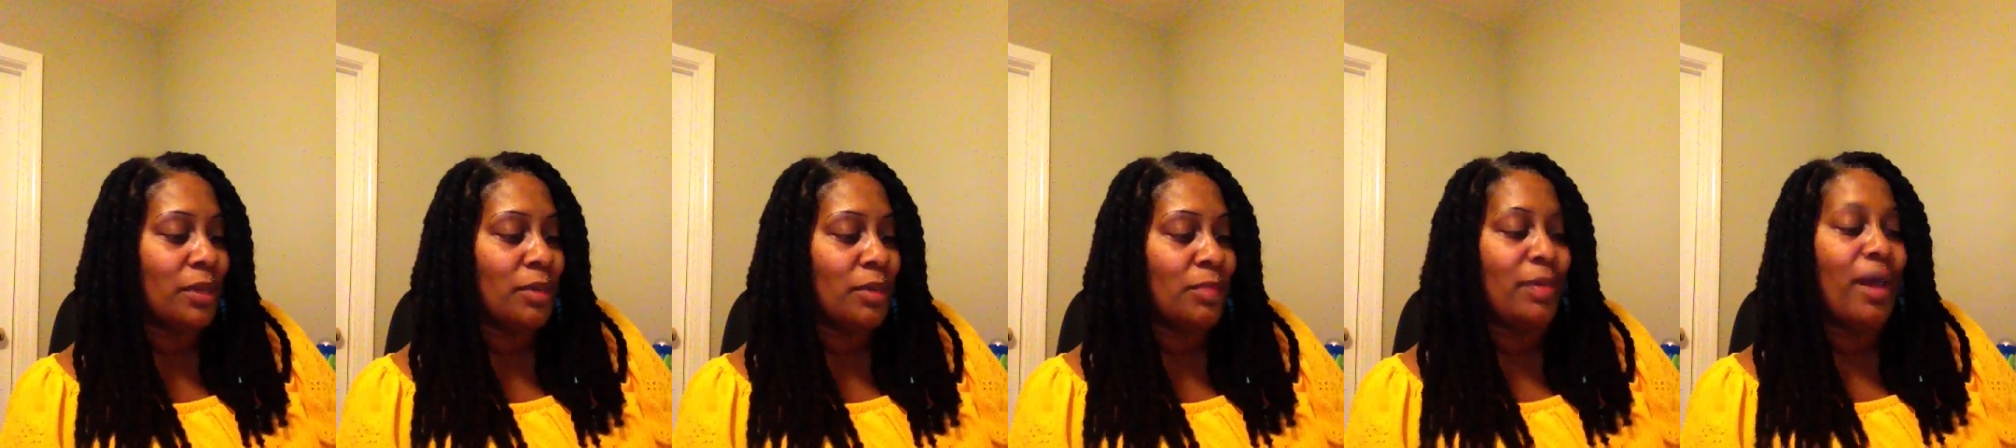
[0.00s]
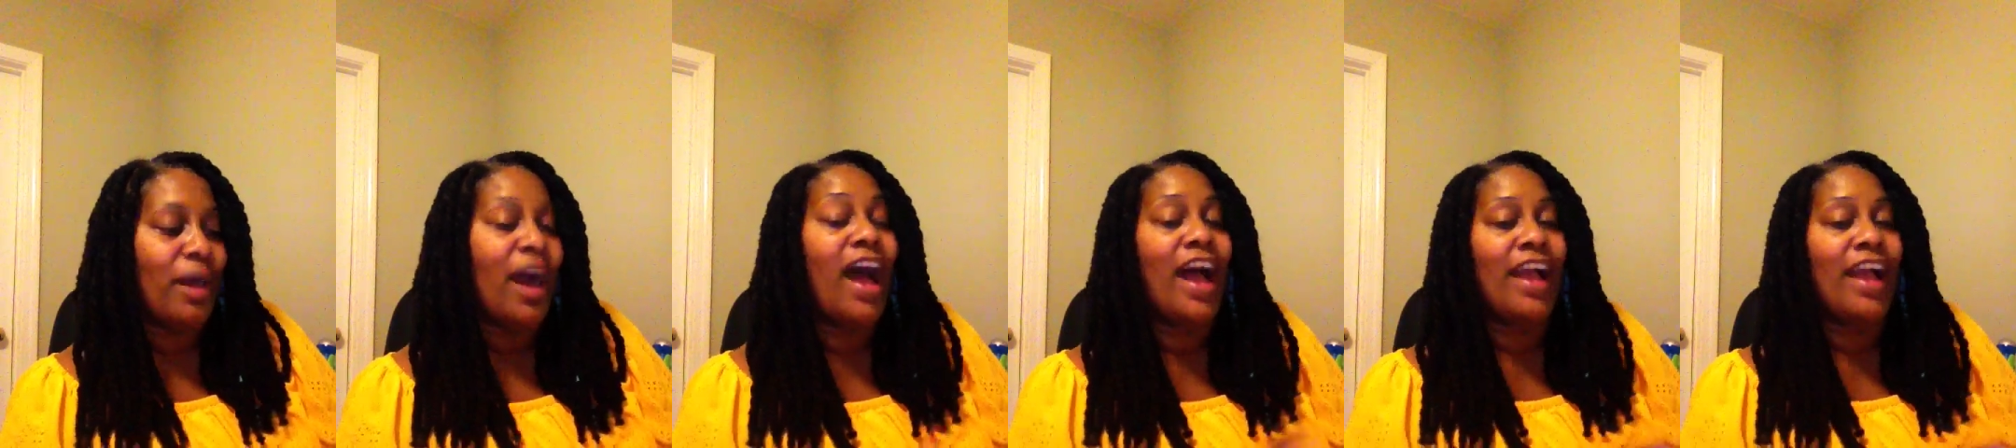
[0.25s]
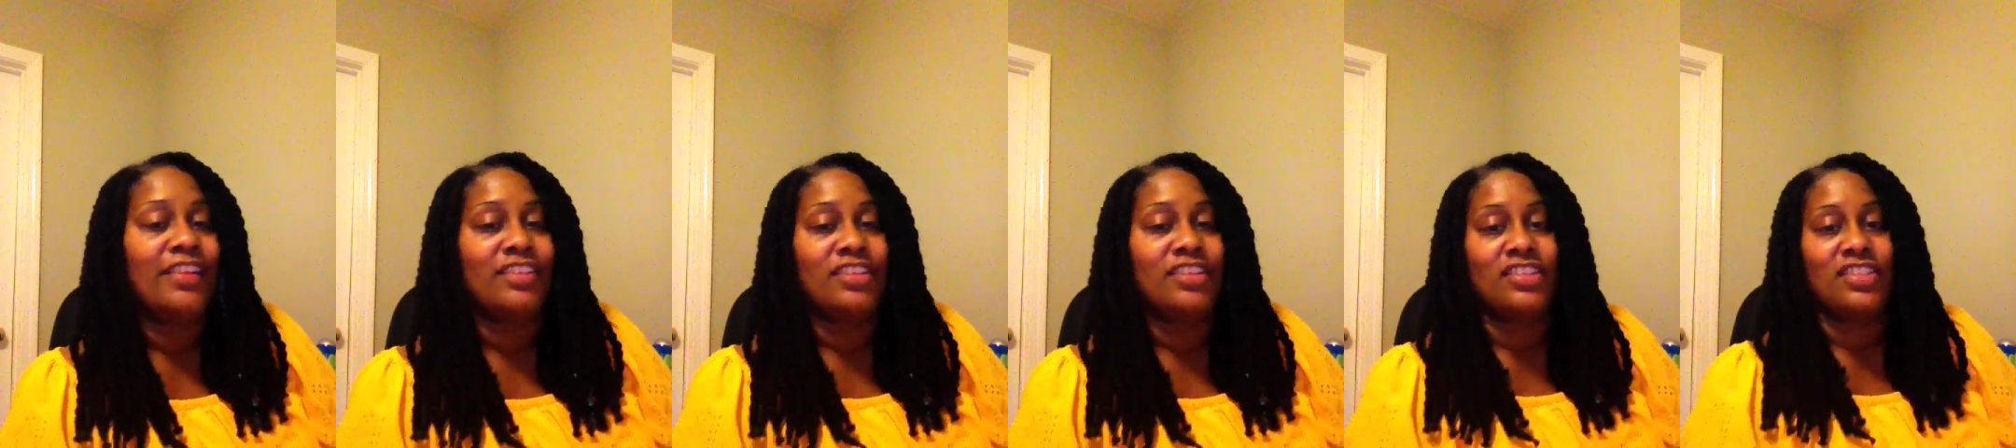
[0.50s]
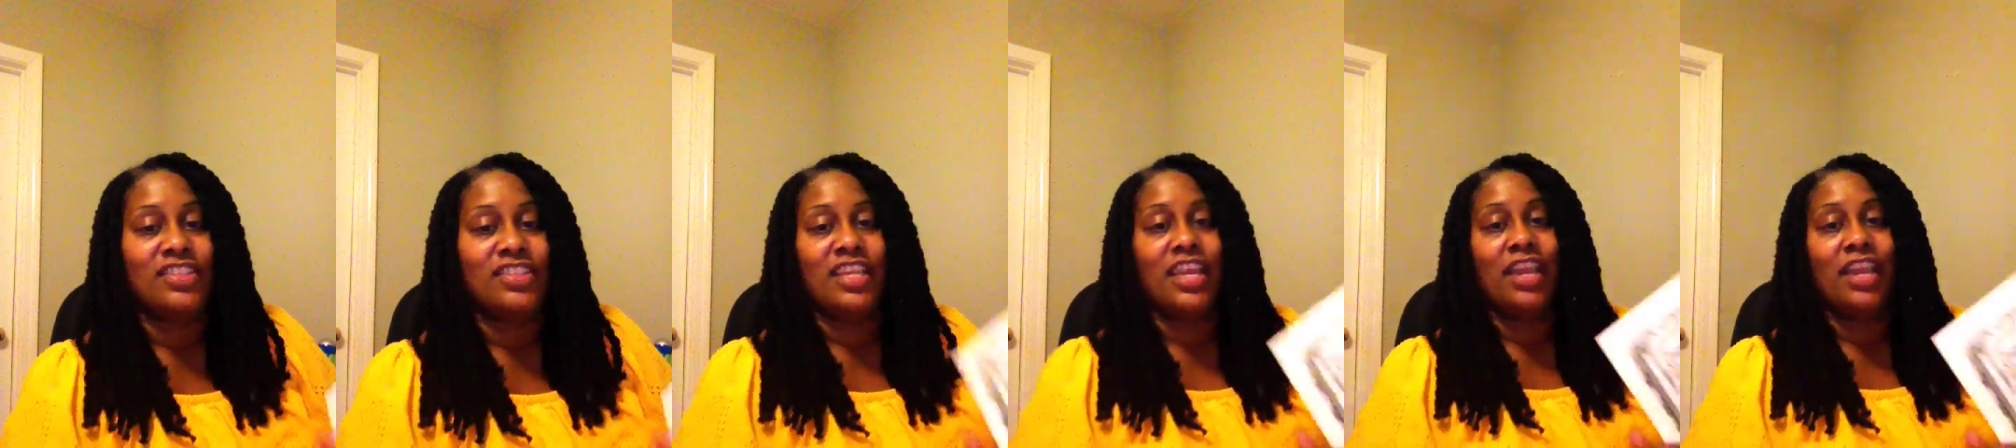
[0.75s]
behind the
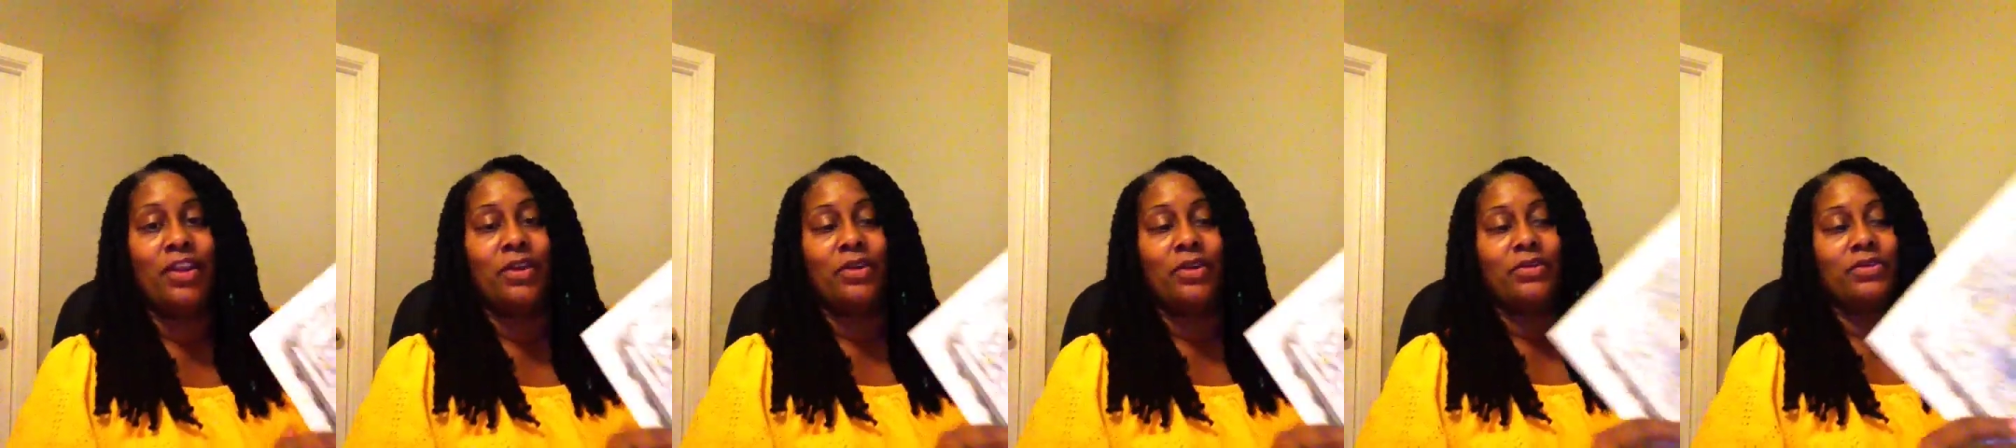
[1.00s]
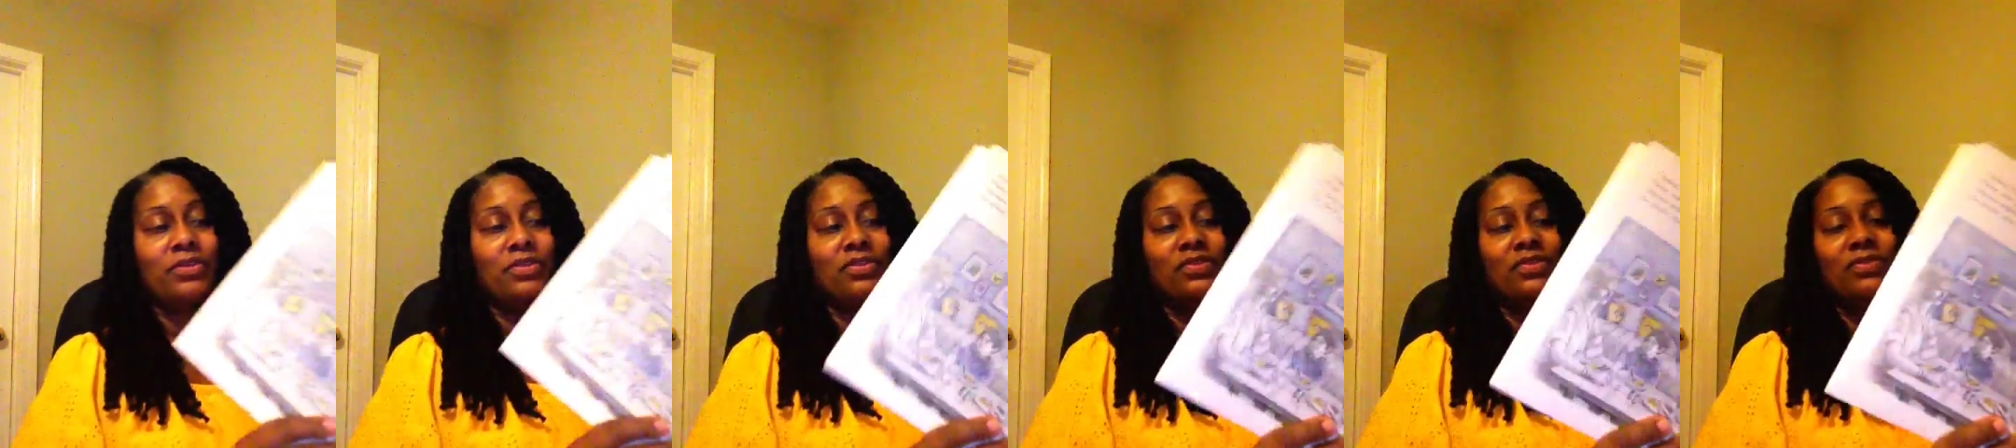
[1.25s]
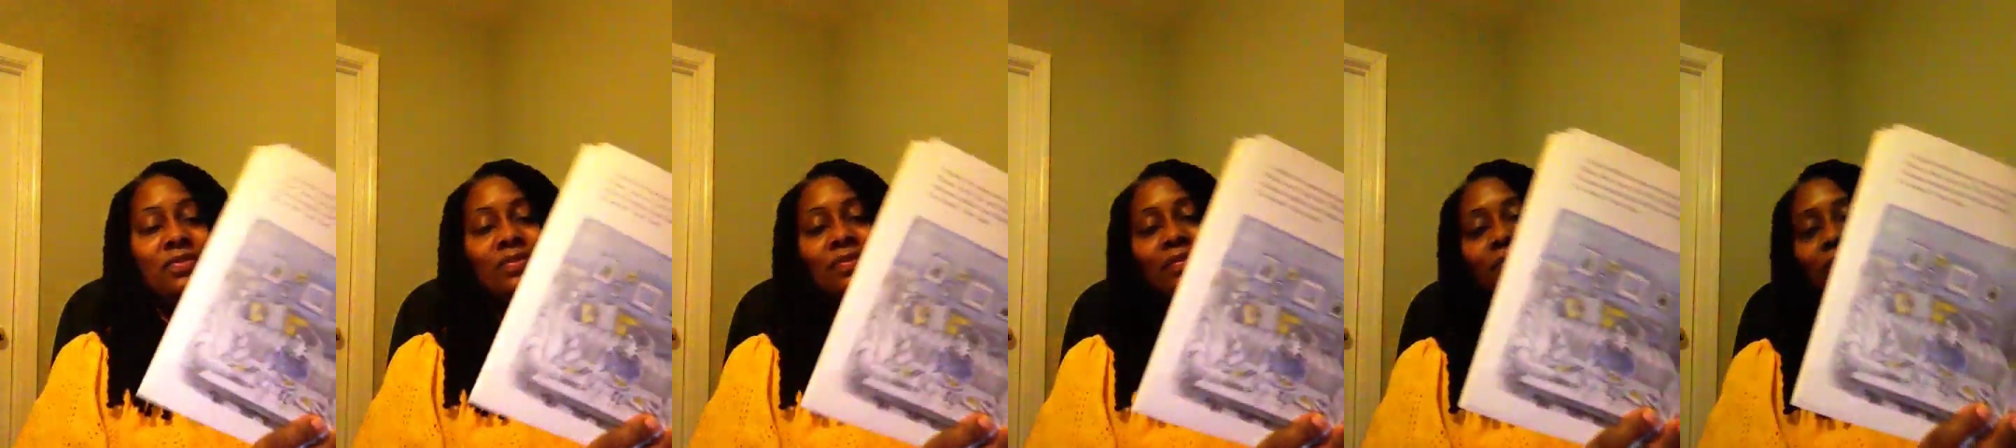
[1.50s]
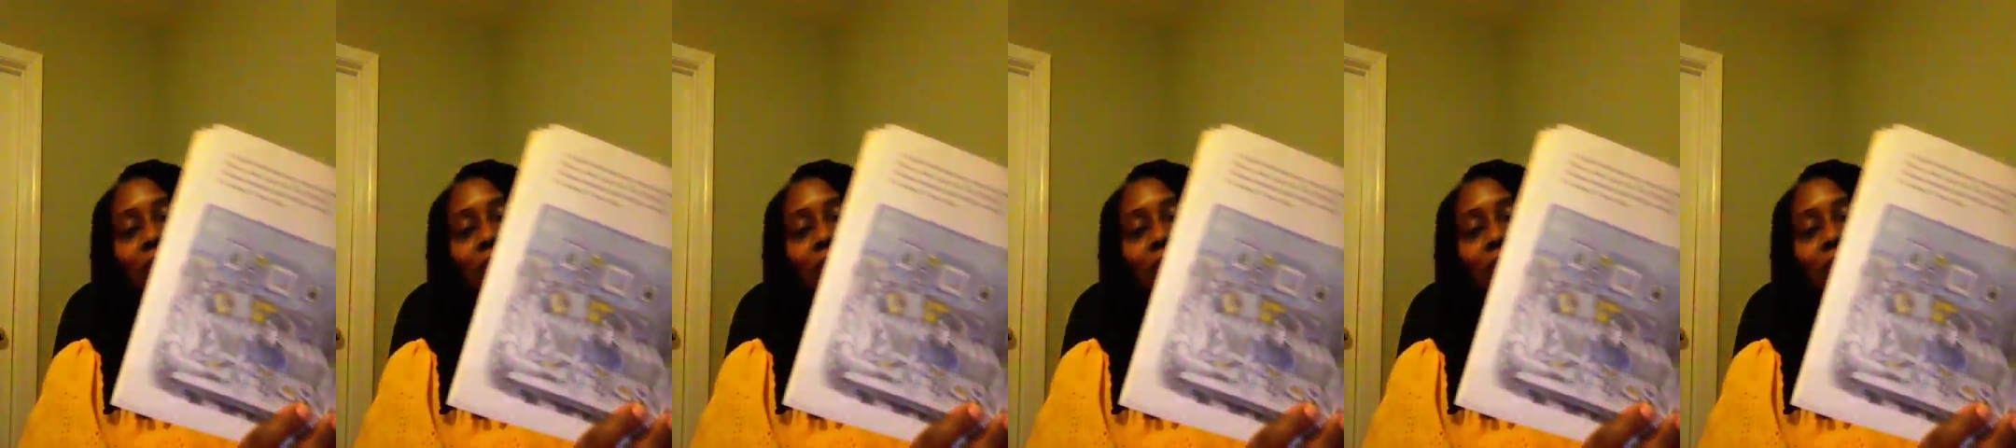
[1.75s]
stairs.